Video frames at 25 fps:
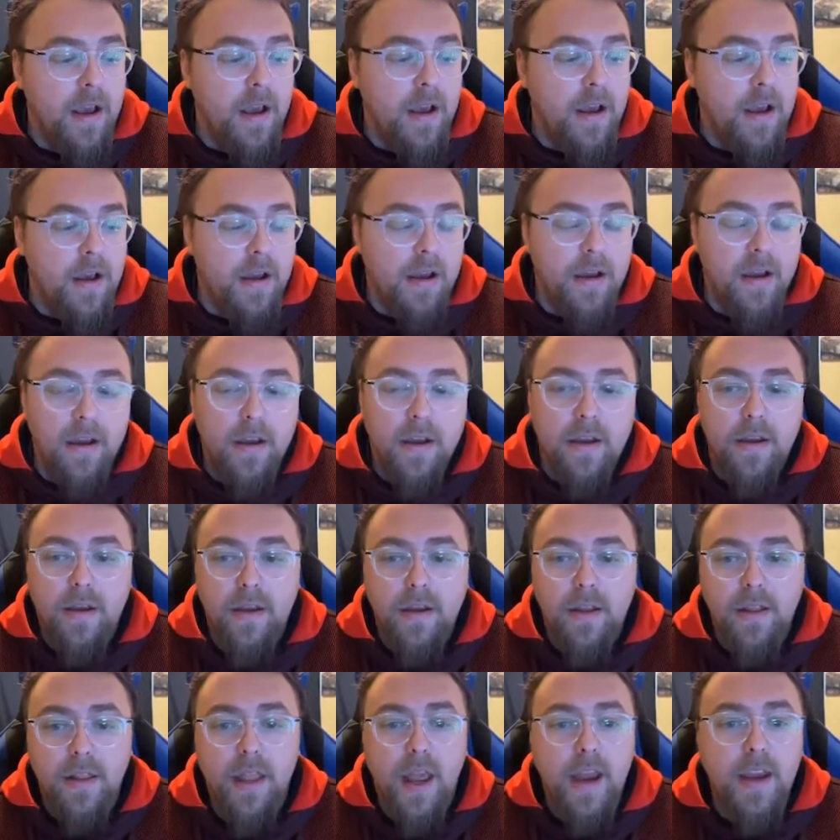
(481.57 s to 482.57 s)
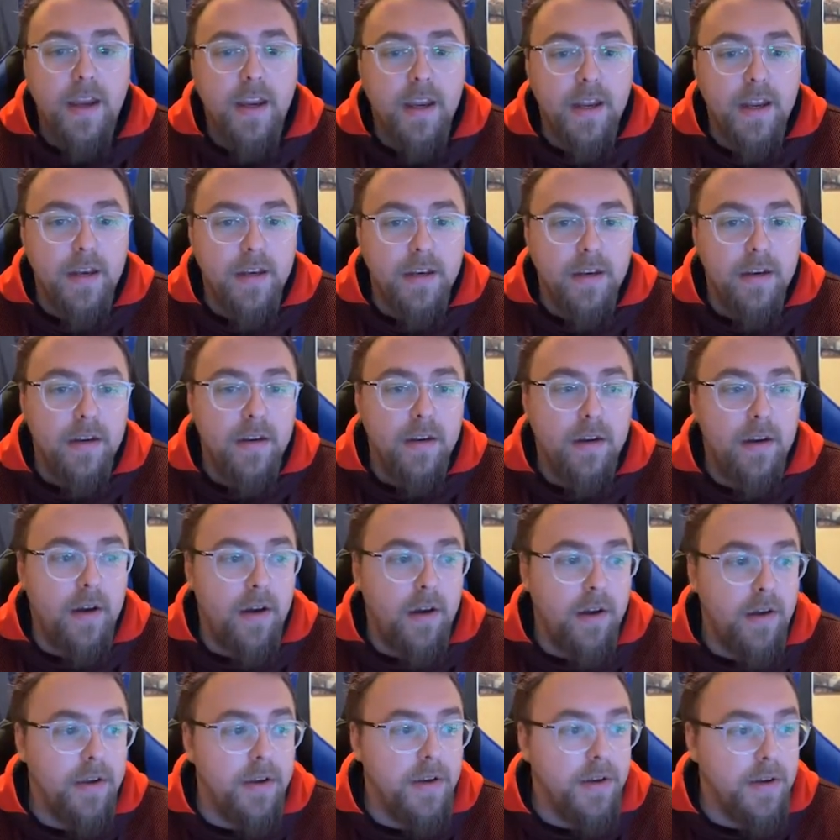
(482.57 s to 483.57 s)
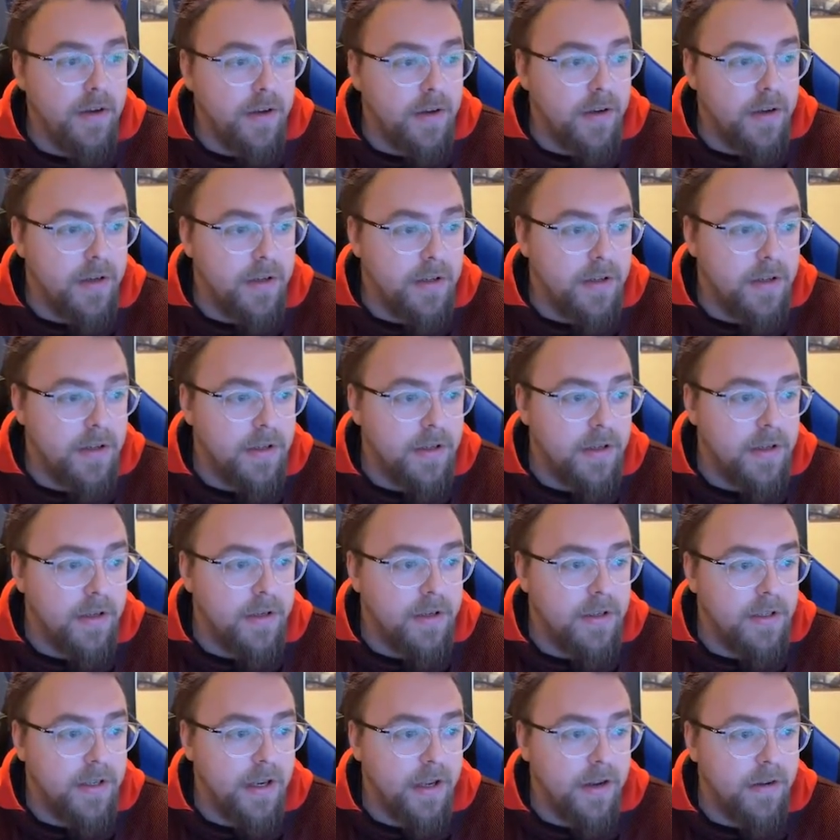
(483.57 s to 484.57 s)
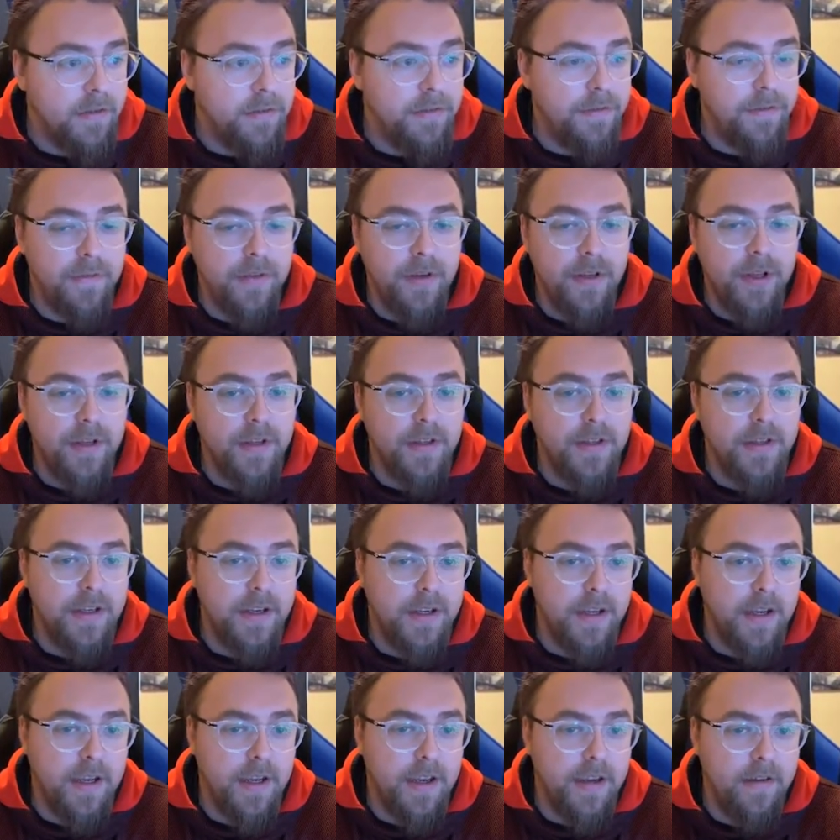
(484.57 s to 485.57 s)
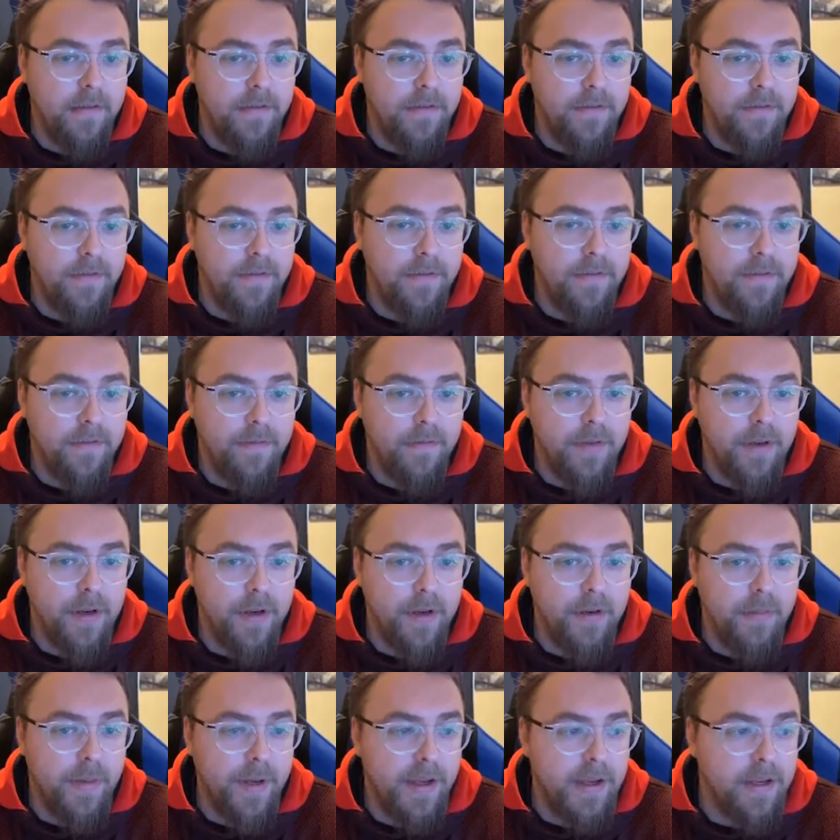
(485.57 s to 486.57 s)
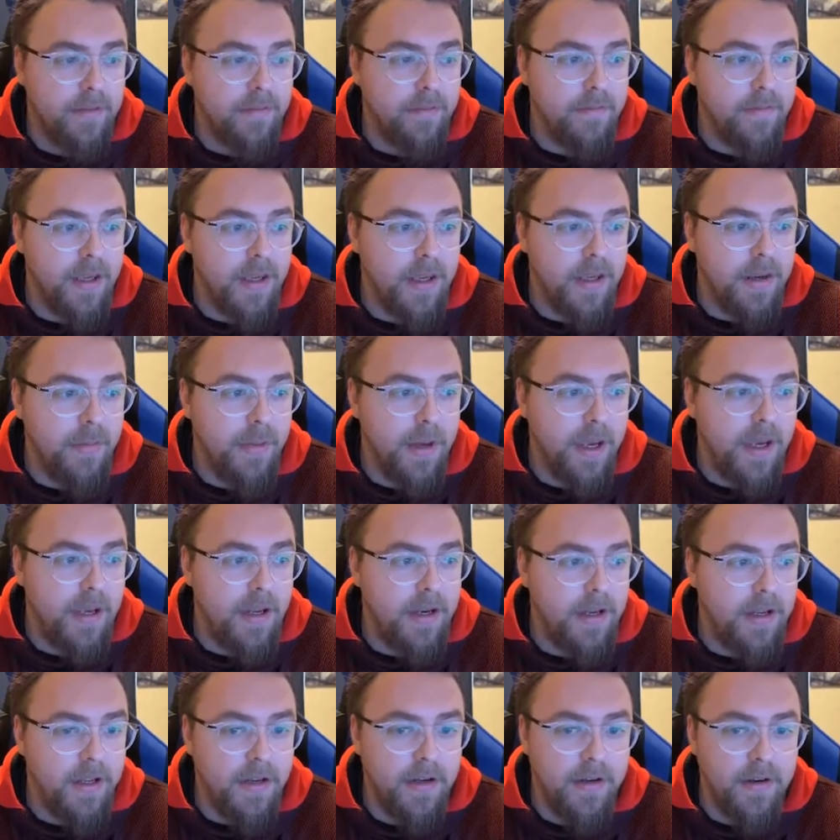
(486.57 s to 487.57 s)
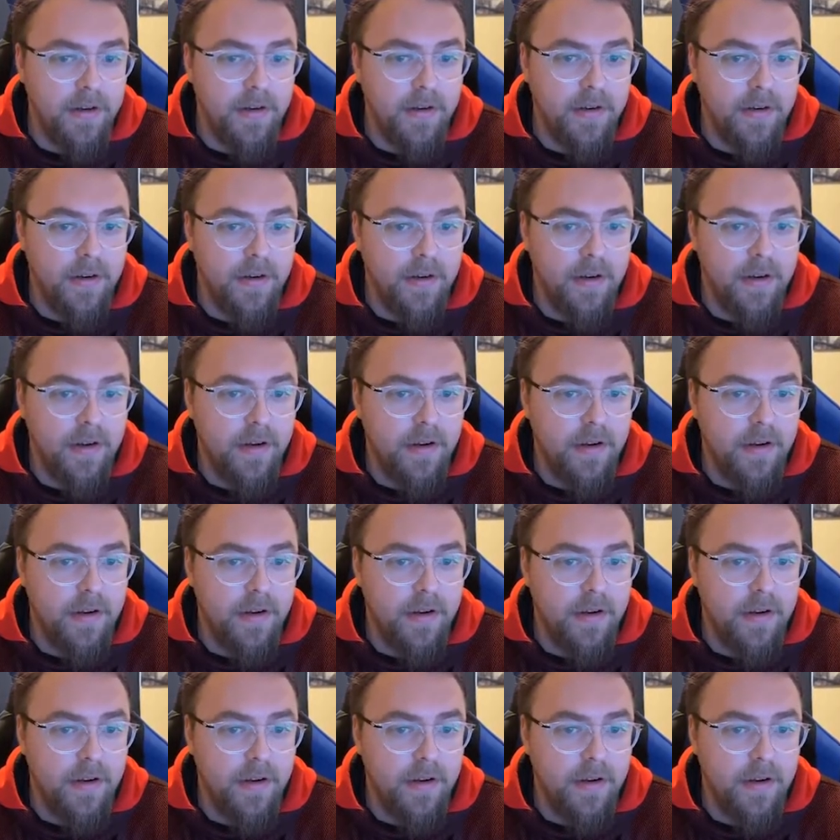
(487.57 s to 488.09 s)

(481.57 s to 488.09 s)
uh lighting all your stuff. You can see I have, you know, my keypad here.